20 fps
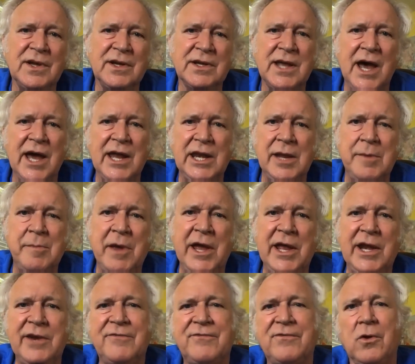A guy named
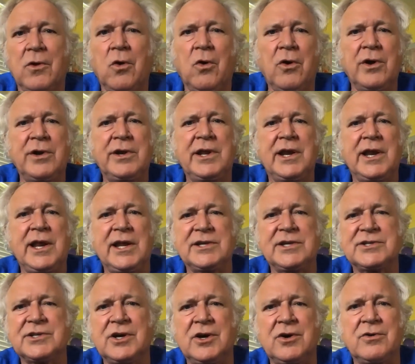Eddie Floyd that had a
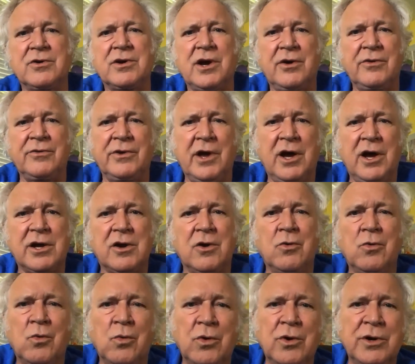song called Knock
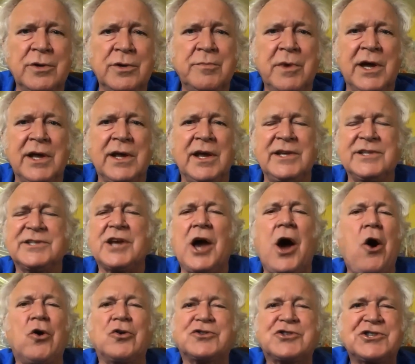on Wood. But it's
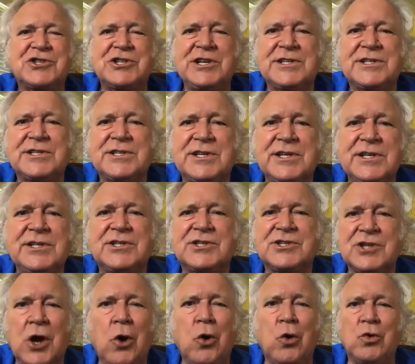all 60s
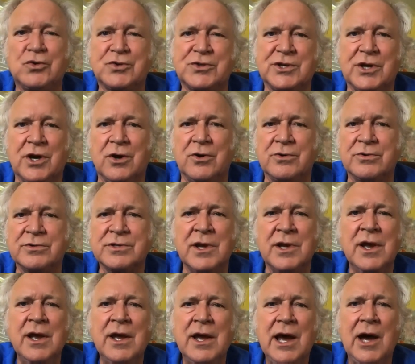soul songs.
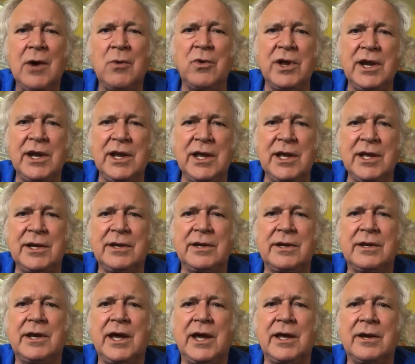I went in
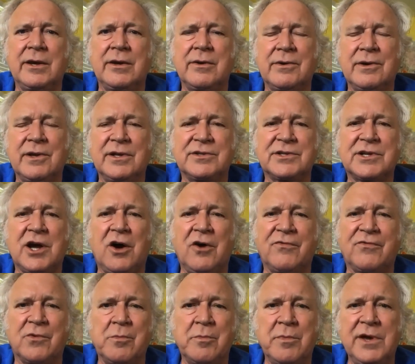down, it's
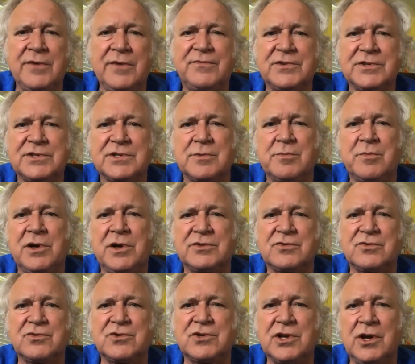called From Memphis to
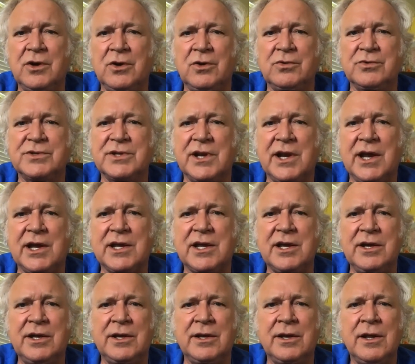Muscle Shoals, and I
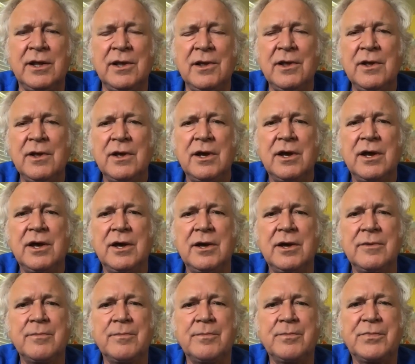
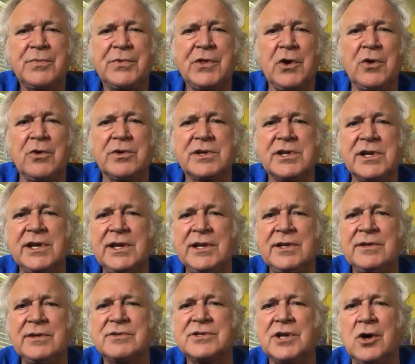cut
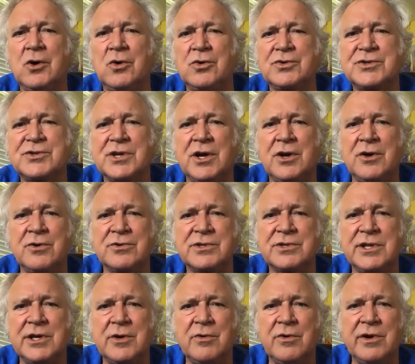13 soul
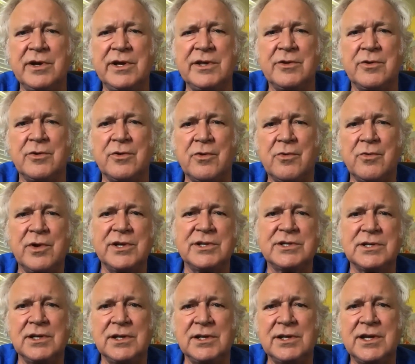songs that were either
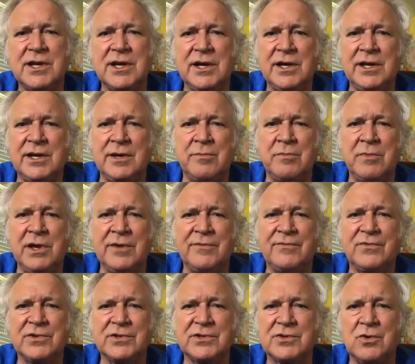originally cut in
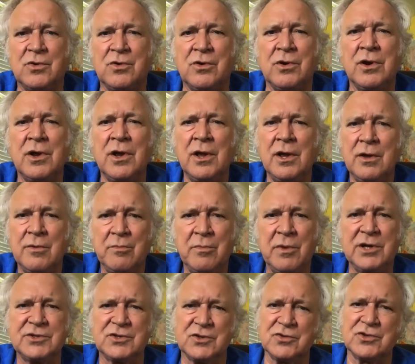Memphis or
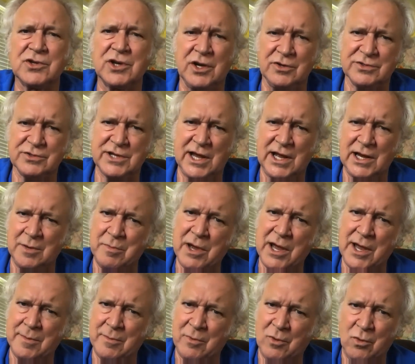Muscle Shoals,
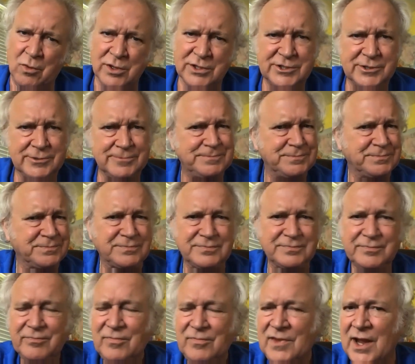Alabama, which
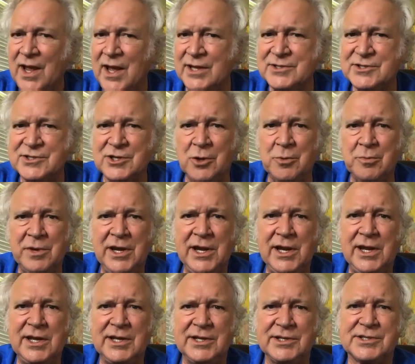had so
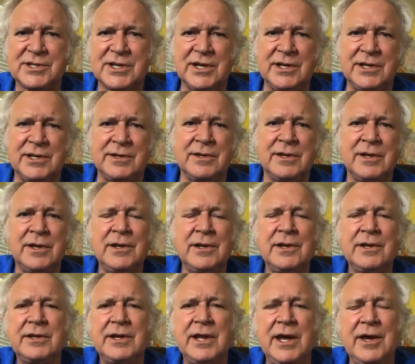many hits cut
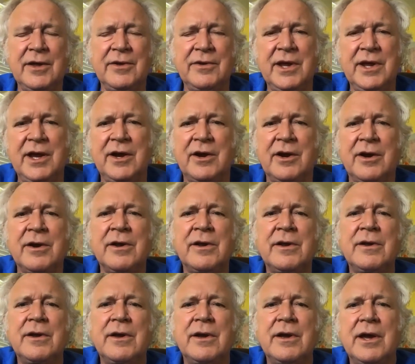down there.
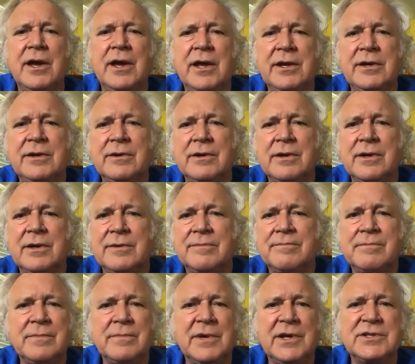And
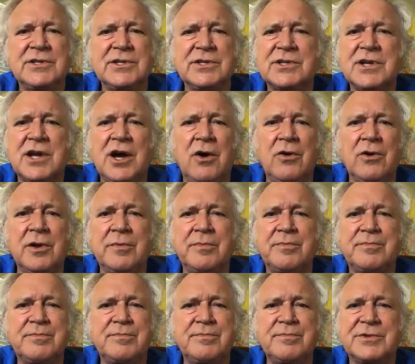I just called up
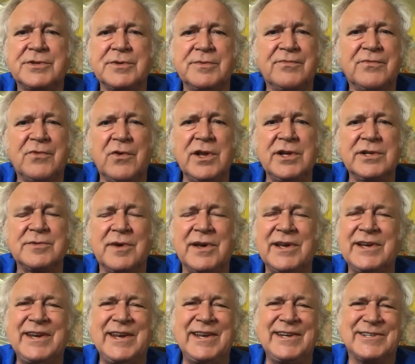some friends.
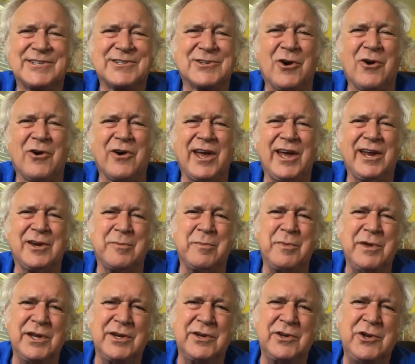It did start out to
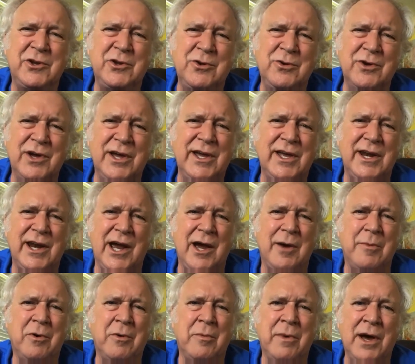be a duet
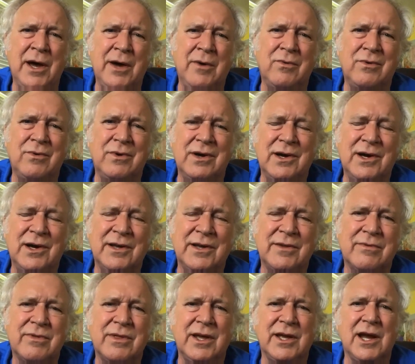album. I
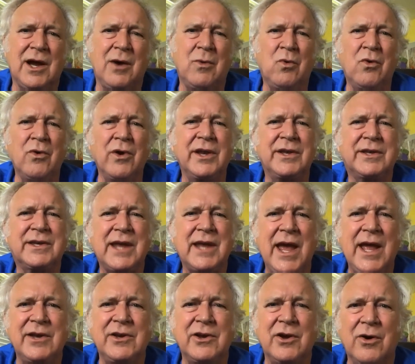think I wanted
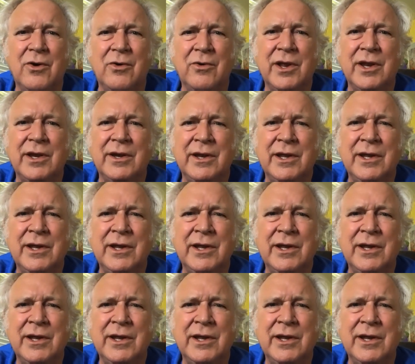Tanya on it.